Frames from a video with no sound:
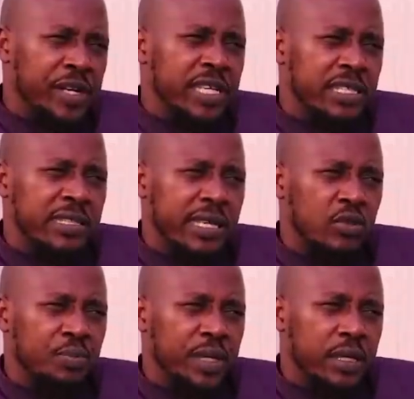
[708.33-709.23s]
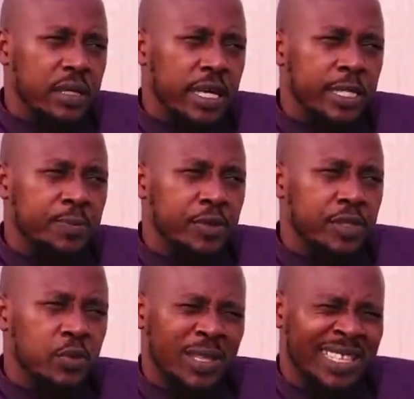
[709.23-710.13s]
of your weaknesses that will be
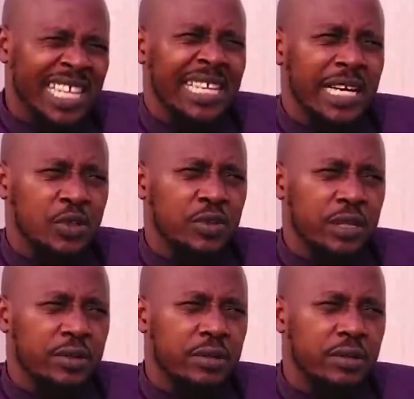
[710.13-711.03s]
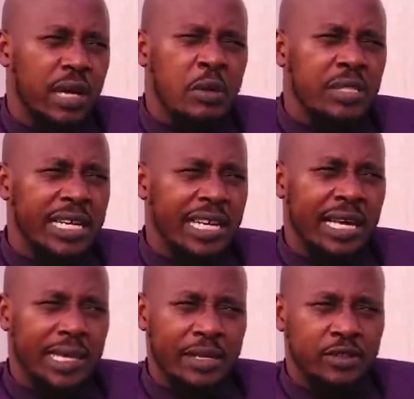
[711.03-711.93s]
exposed within a union. Outside
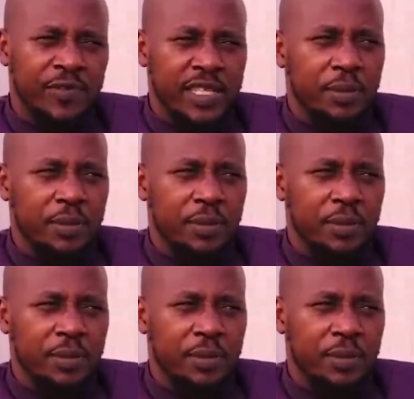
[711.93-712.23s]
here, they are not